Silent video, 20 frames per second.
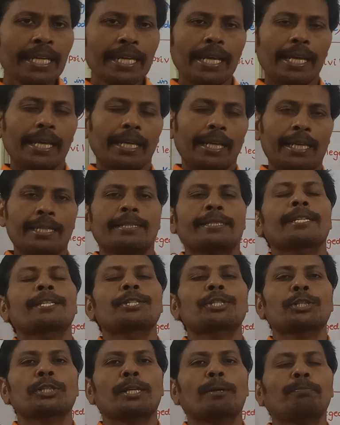a
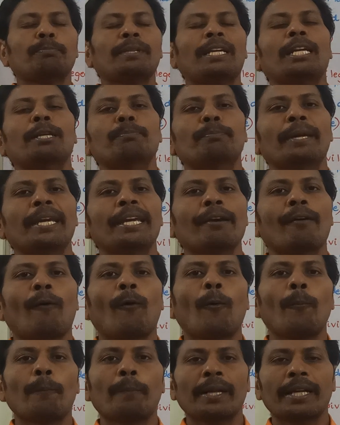system can be
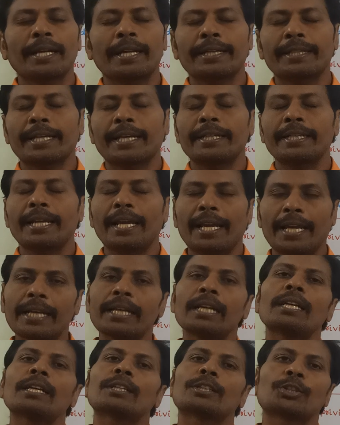operated in
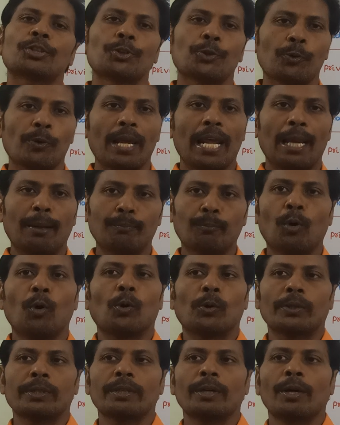dual mode?
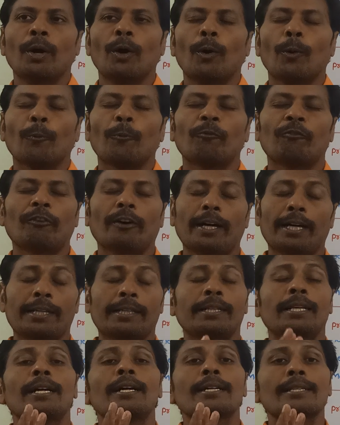For
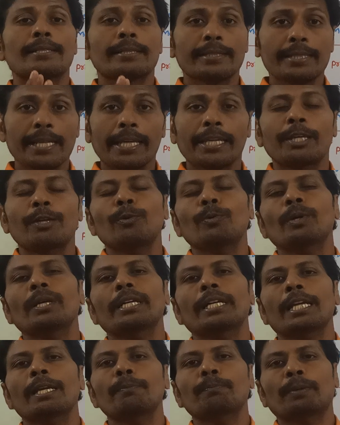security
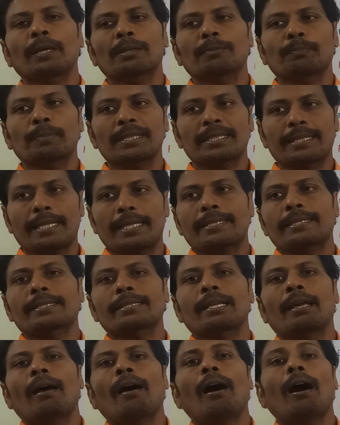purposes.
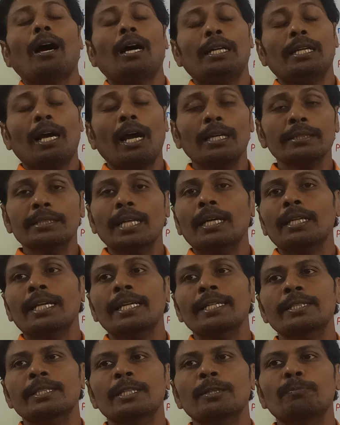
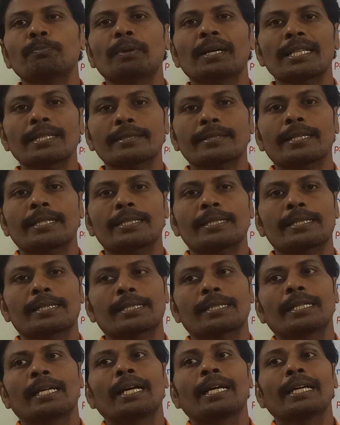Unauthorized persons
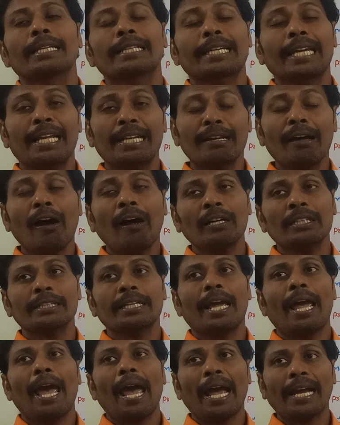cannot
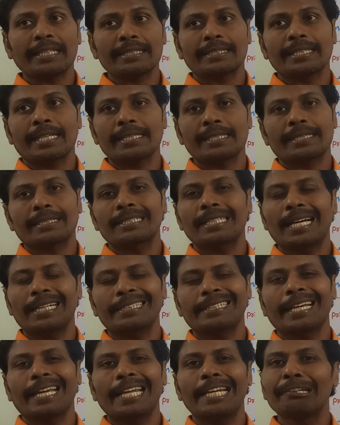access that
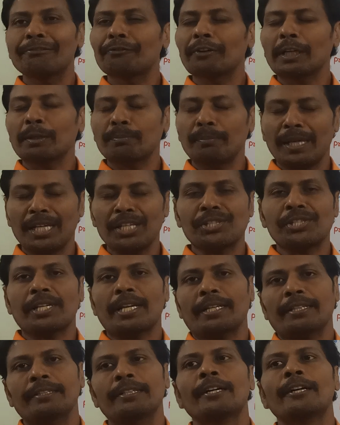information
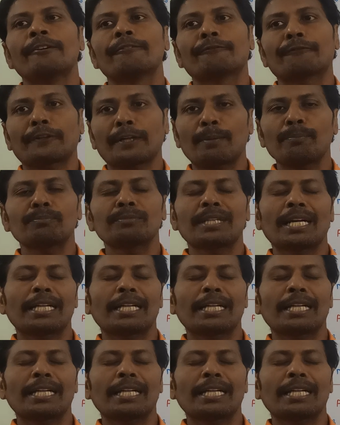from that